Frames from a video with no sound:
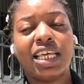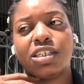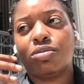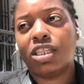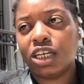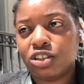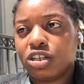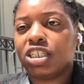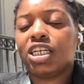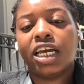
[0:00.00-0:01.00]
that's when things start
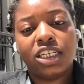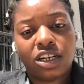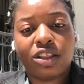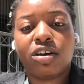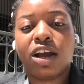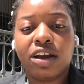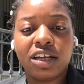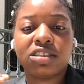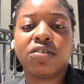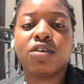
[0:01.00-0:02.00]
to change in other
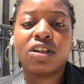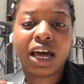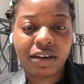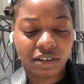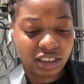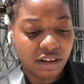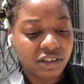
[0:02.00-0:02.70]
areas of your life and stuff.